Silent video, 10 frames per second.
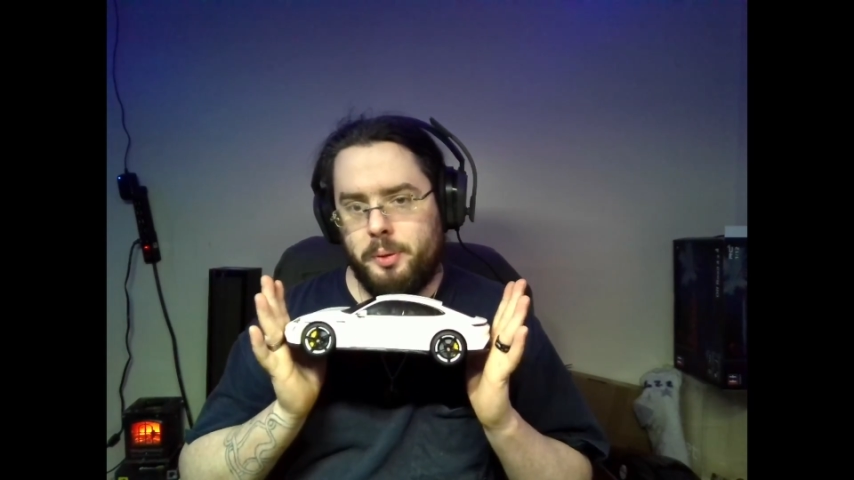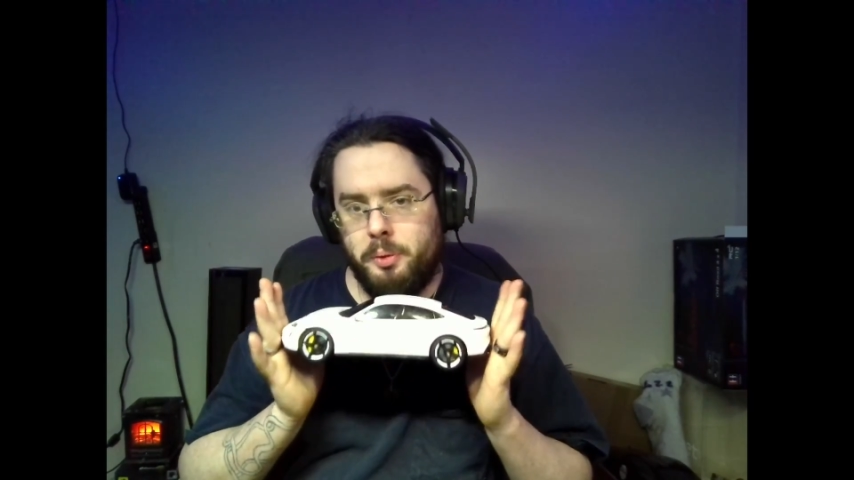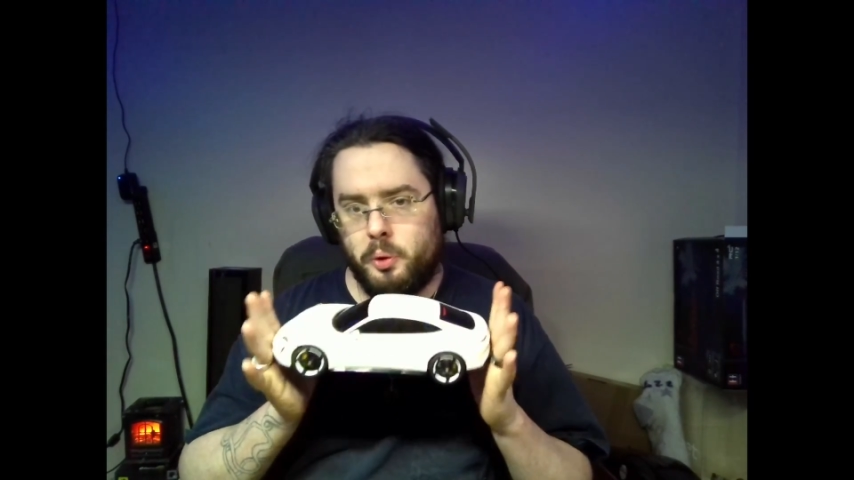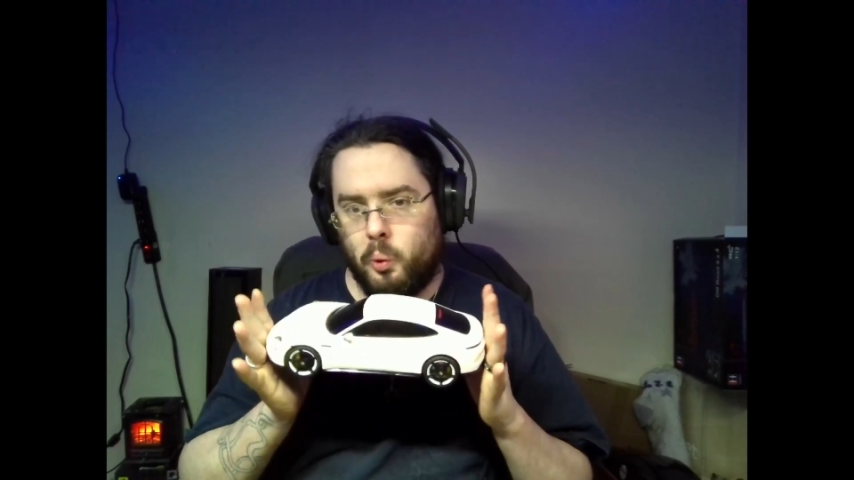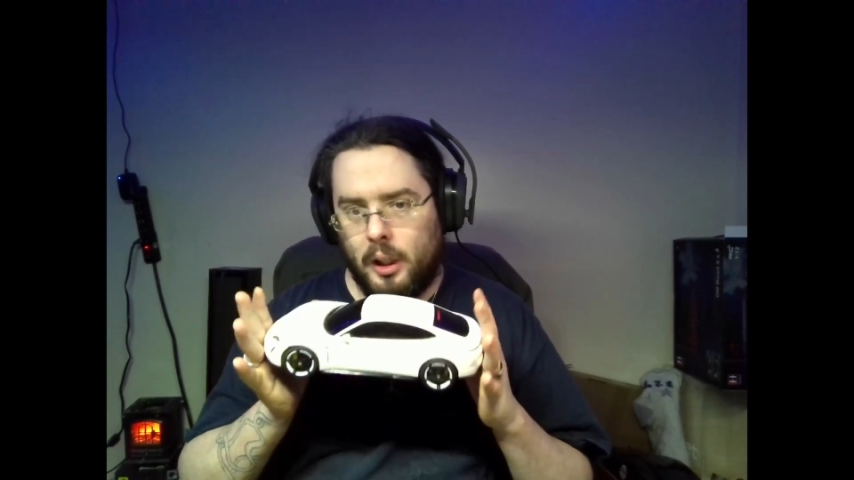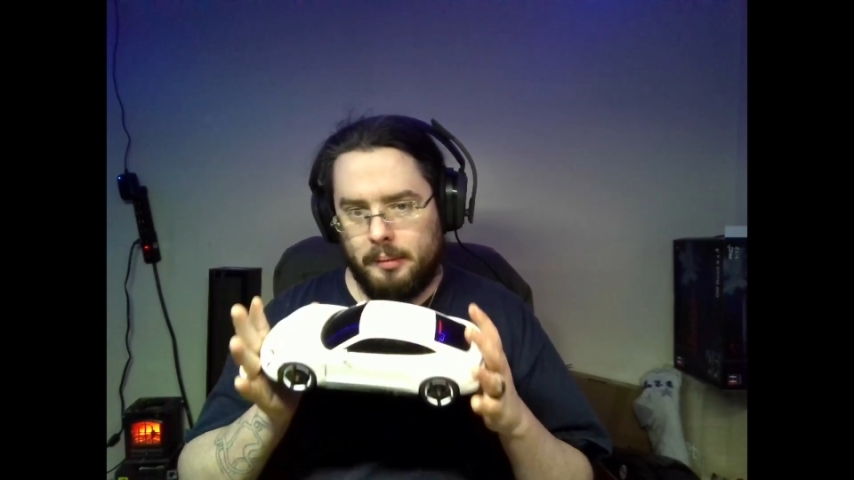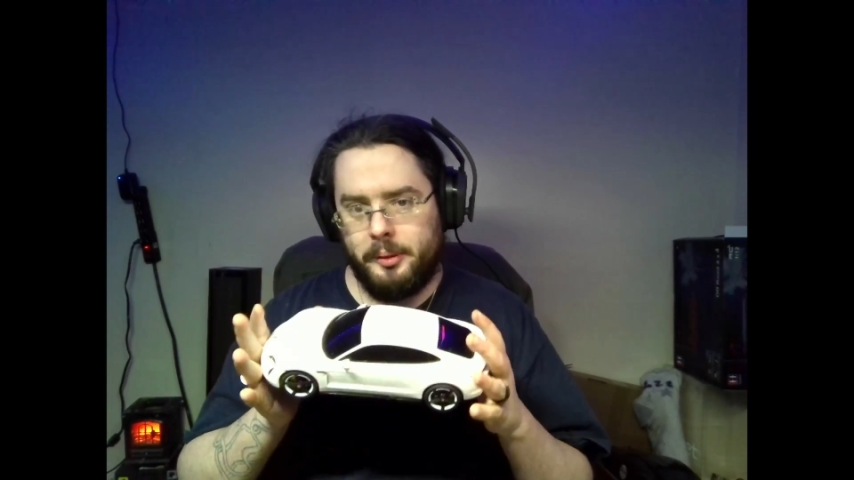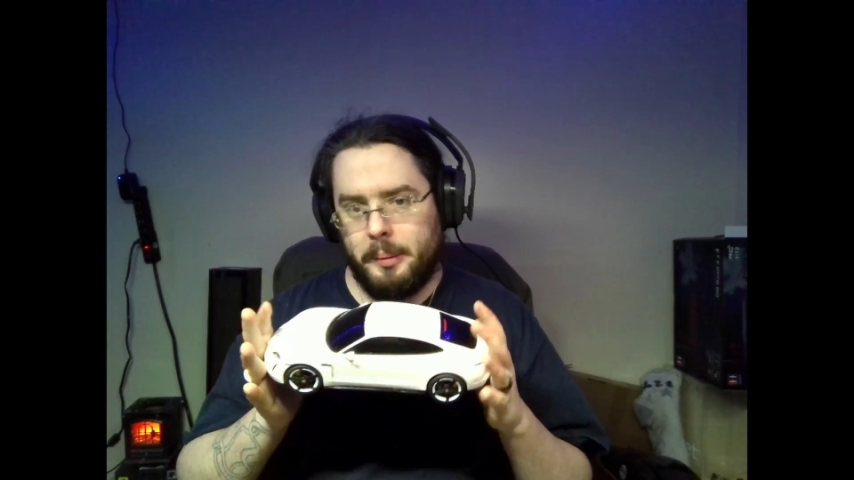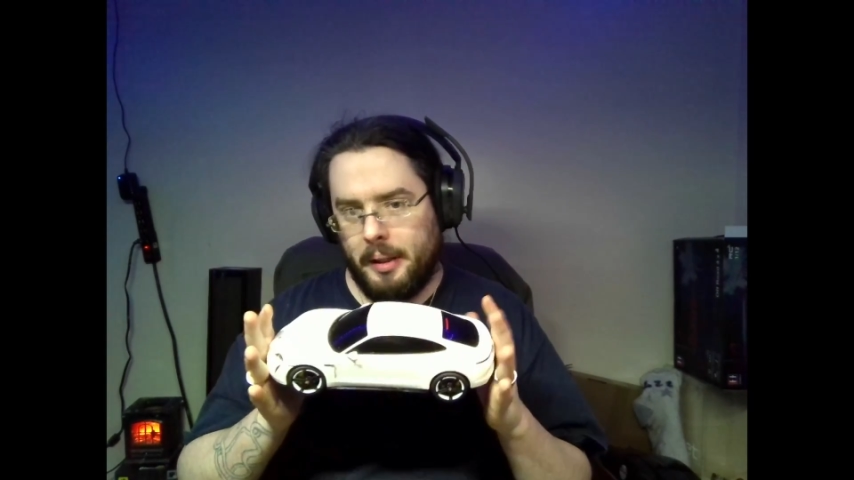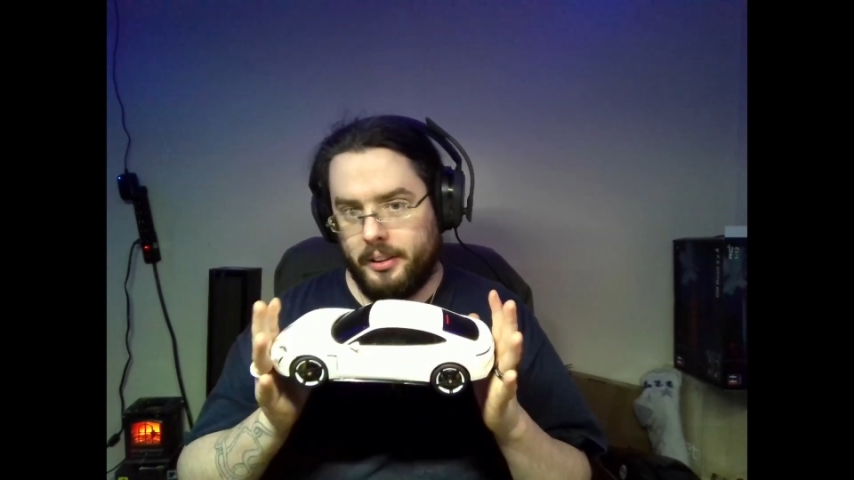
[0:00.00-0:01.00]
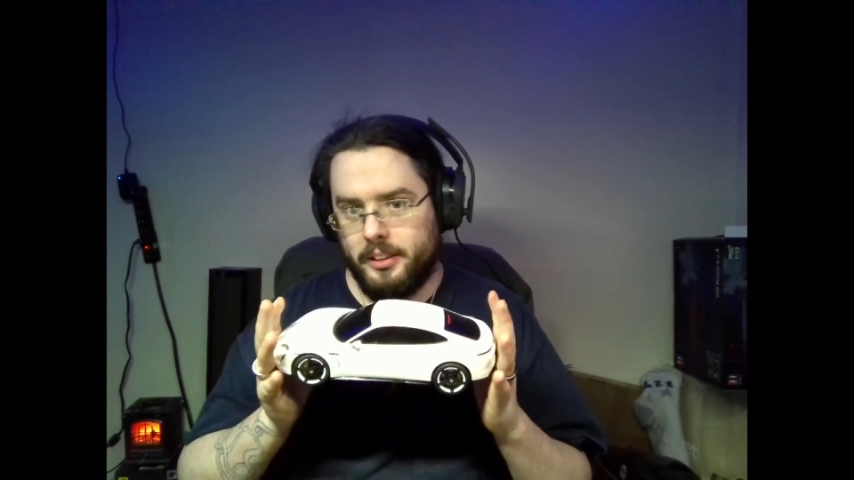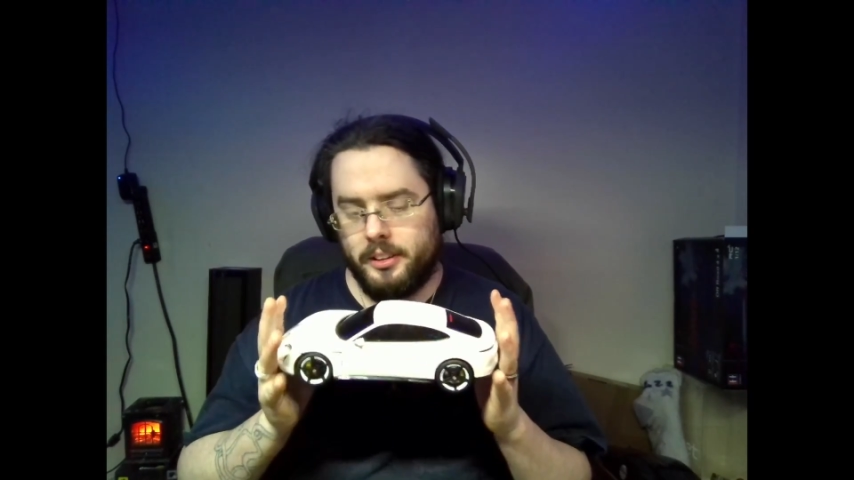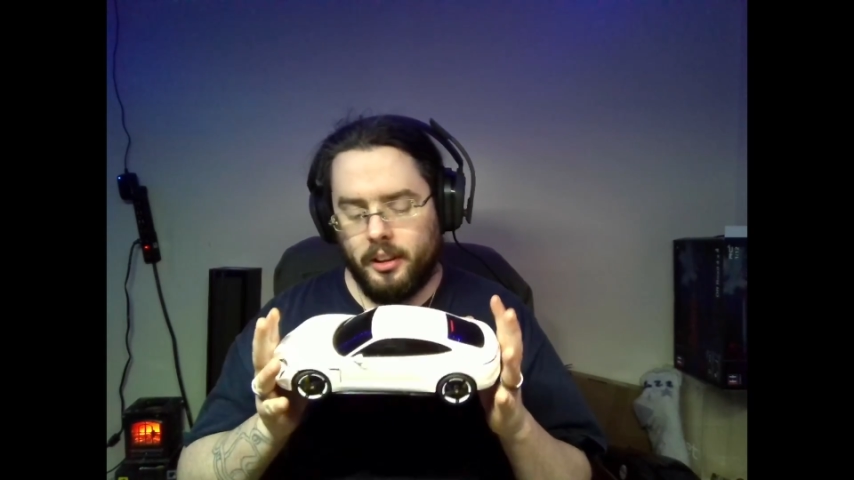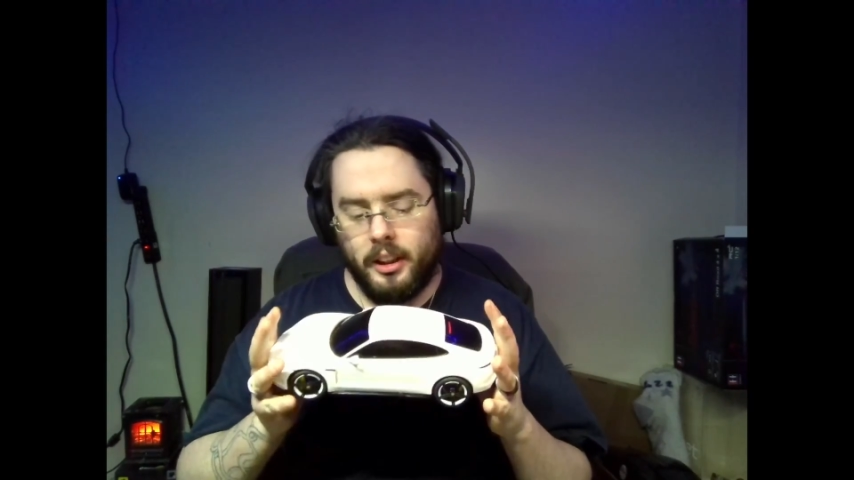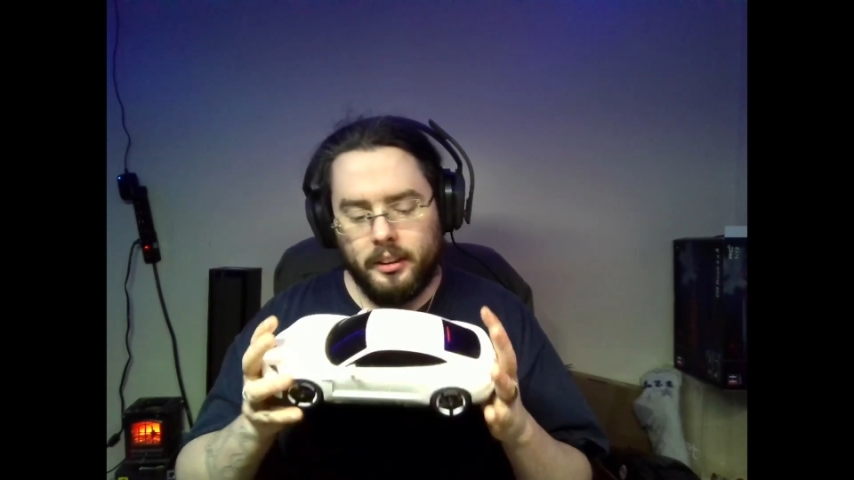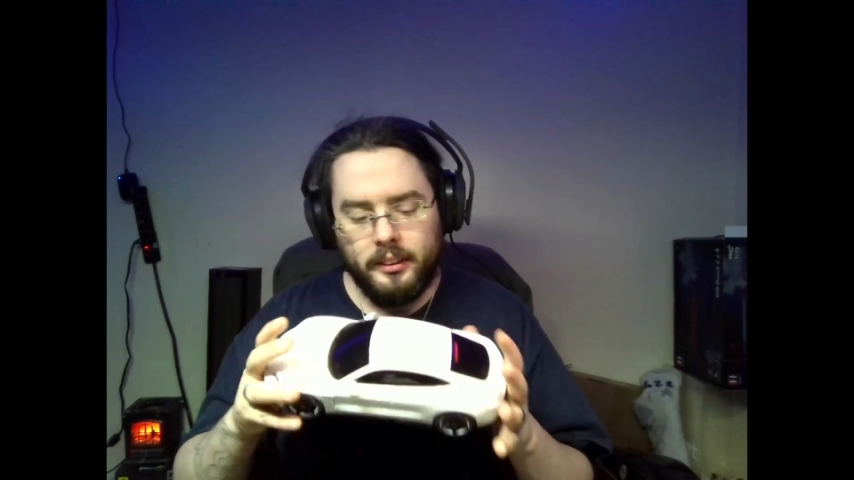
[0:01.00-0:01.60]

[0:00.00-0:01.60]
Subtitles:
qualms about this car.